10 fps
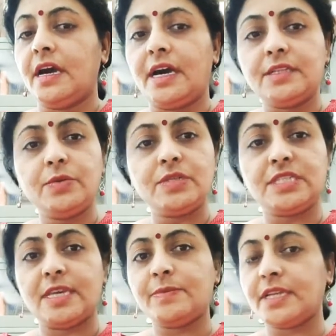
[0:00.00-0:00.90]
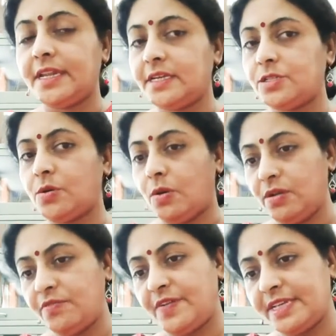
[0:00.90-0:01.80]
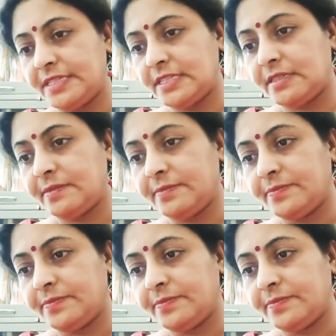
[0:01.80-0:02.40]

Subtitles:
Are those steps clear to all of us?